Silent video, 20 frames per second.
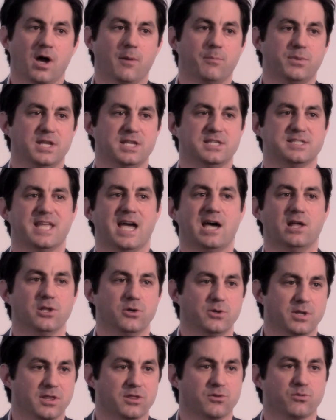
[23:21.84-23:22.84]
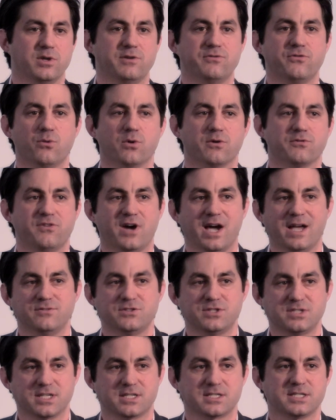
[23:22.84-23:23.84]
companies downloading 3, 4,
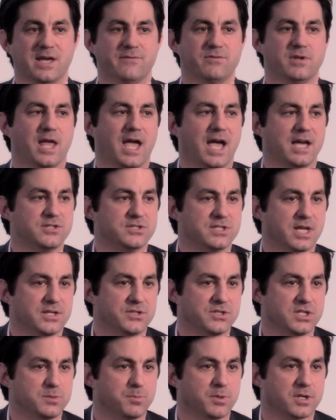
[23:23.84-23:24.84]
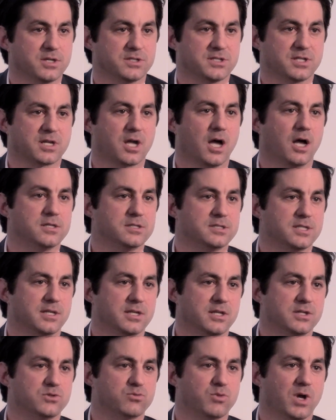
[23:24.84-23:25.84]
5, 6, 7 assets. It's because the
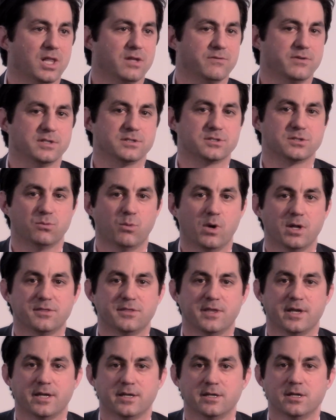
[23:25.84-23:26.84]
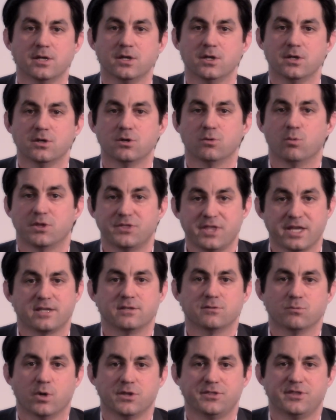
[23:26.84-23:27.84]
content is relevant to what
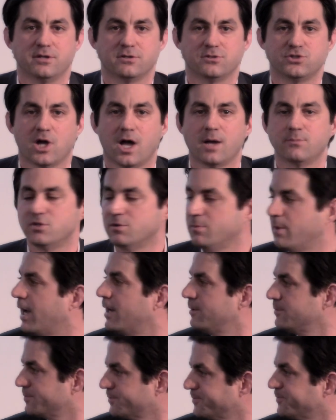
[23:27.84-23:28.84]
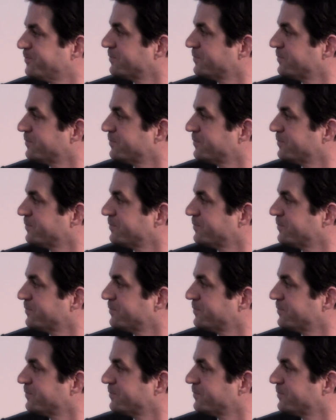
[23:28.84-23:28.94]
their job's are about.